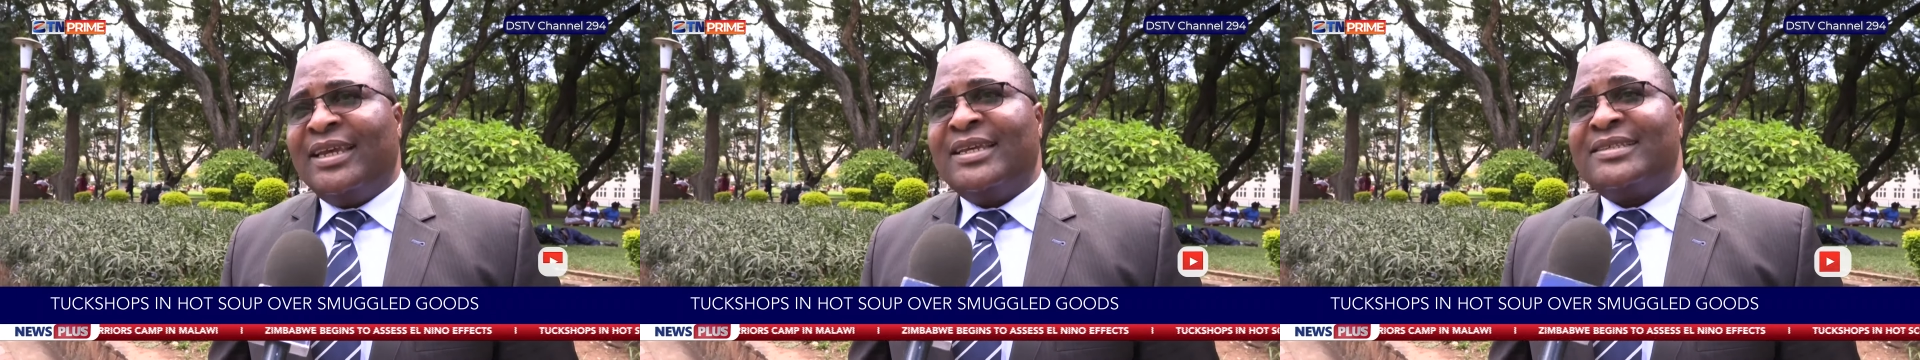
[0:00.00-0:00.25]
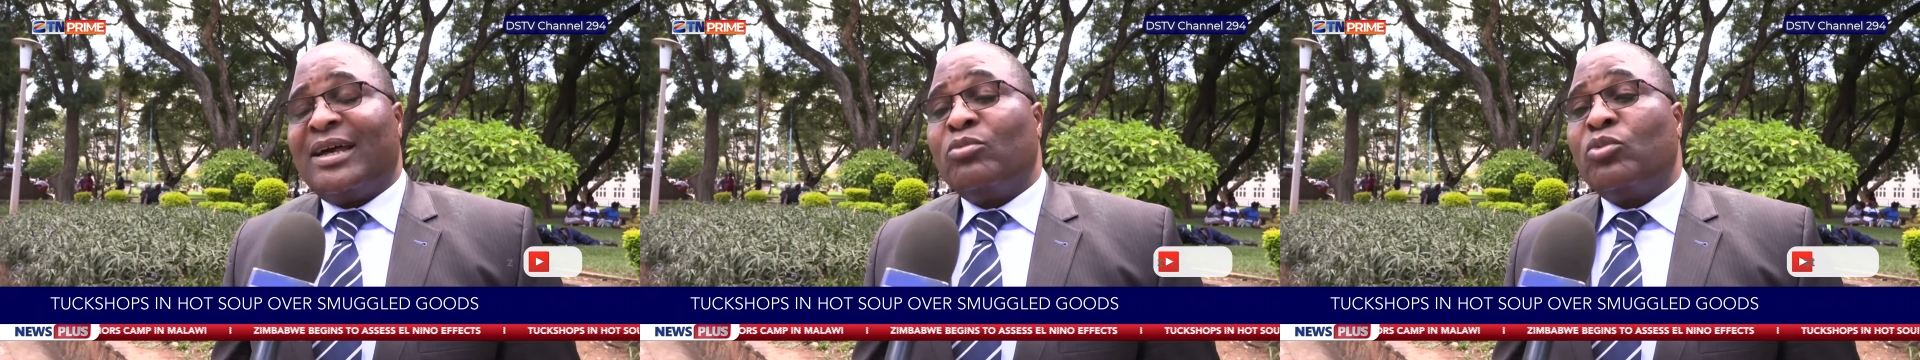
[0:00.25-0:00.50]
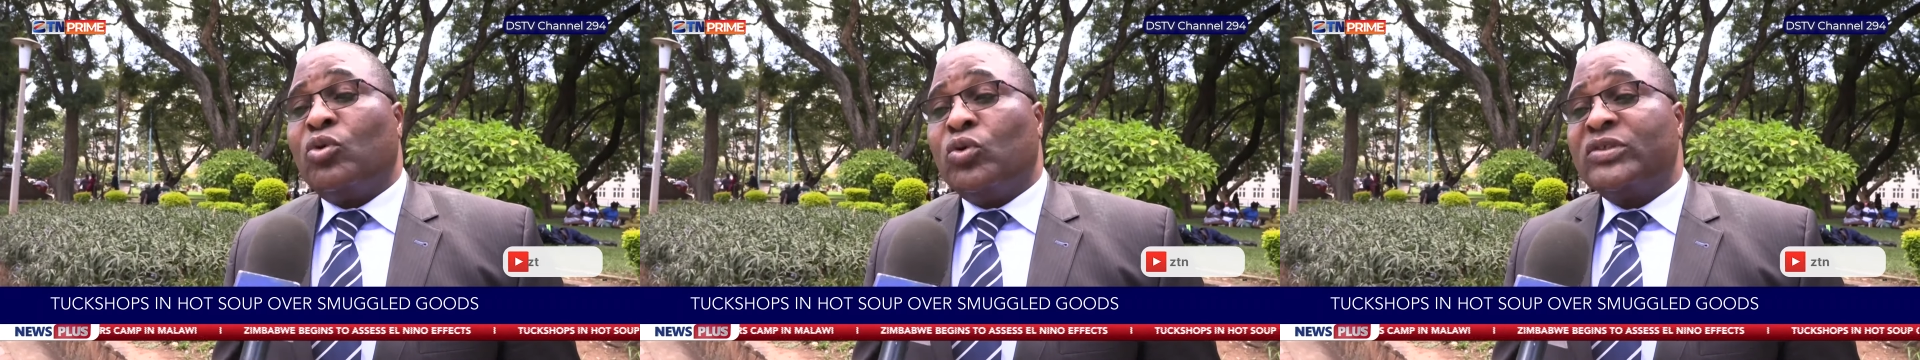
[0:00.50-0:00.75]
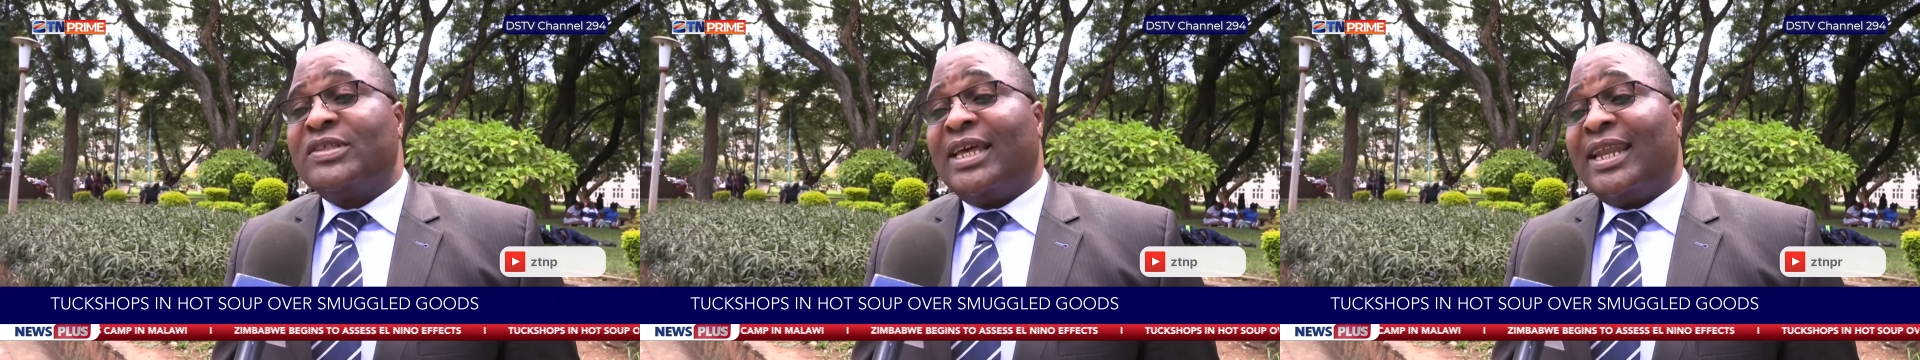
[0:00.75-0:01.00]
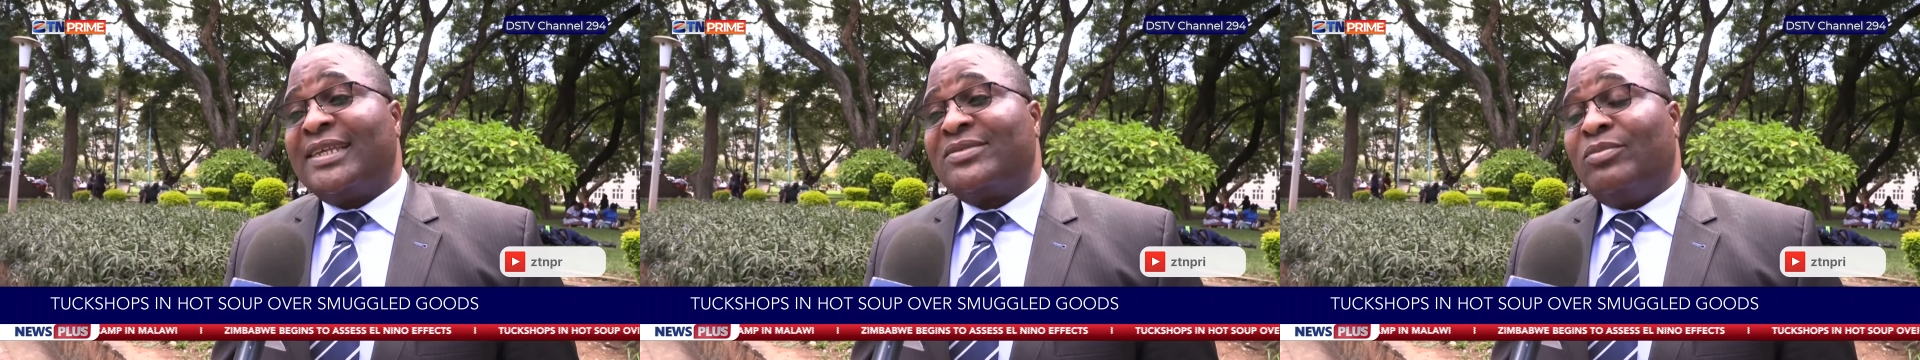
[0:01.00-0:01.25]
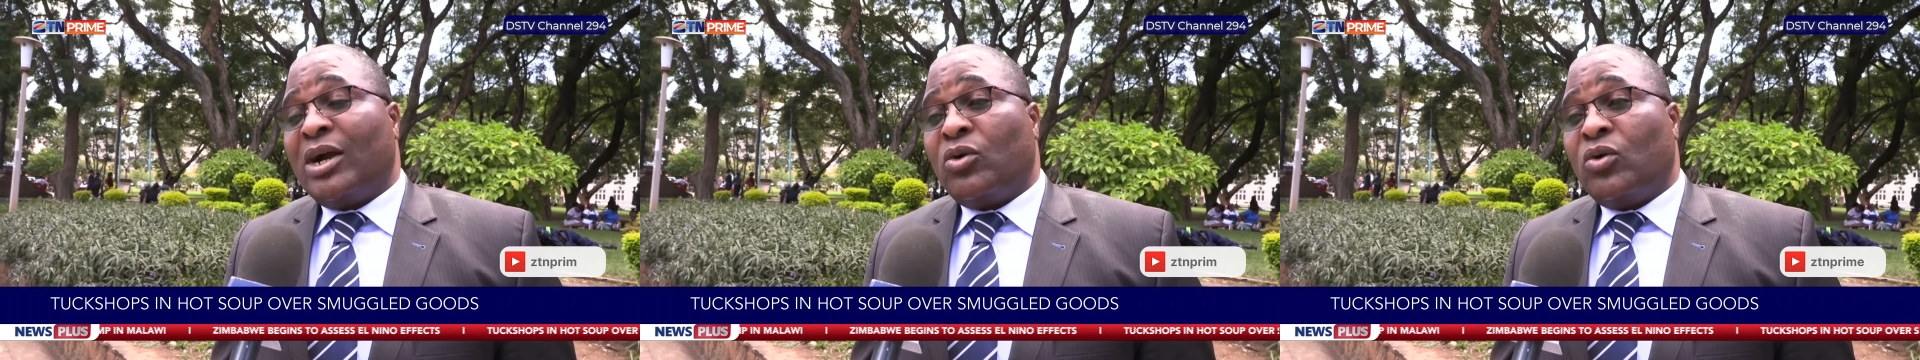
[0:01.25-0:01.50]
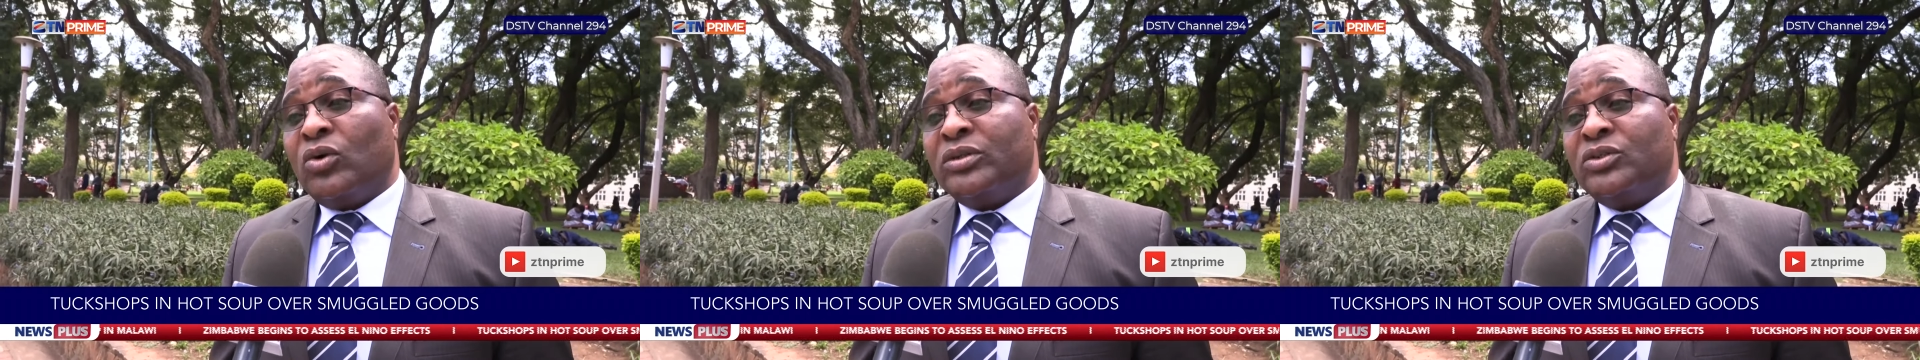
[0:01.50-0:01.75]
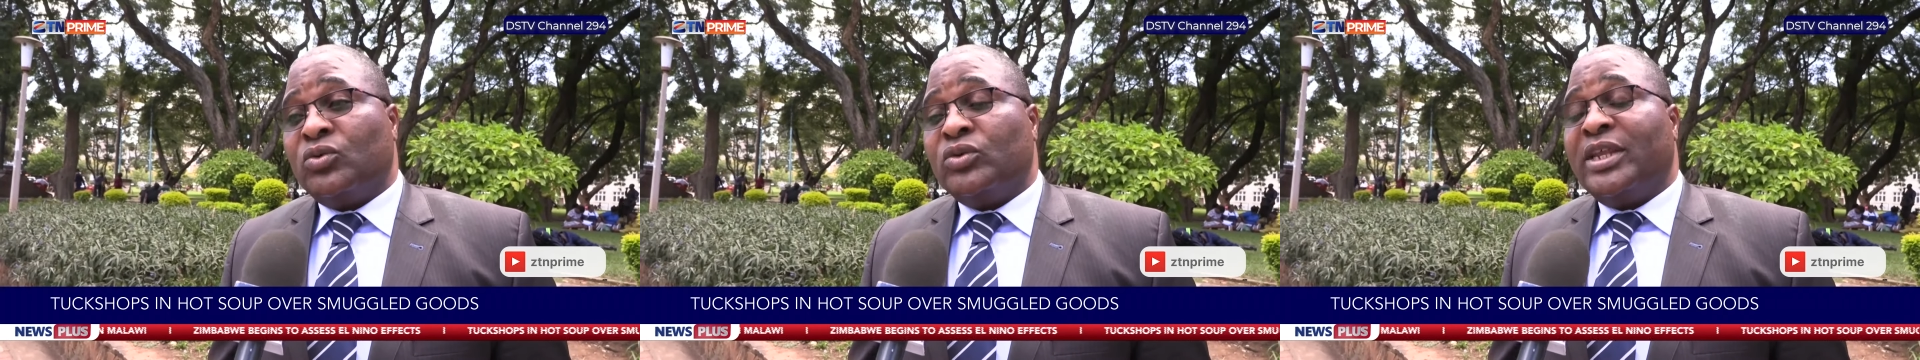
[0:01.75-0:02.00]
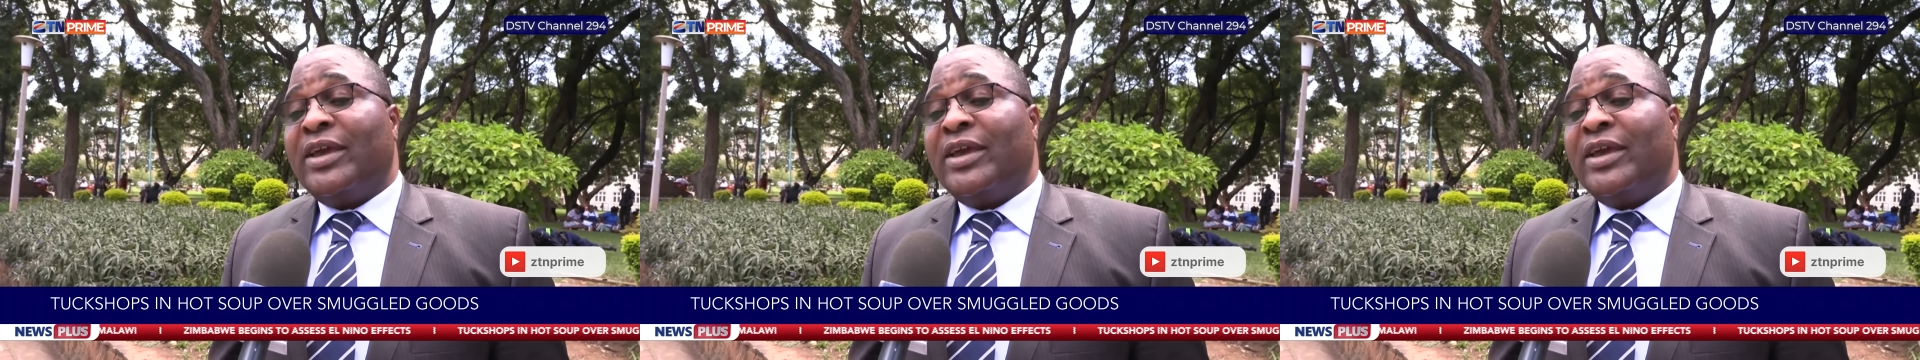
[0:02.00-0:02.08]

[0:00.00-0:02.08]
some goods that are smuggled would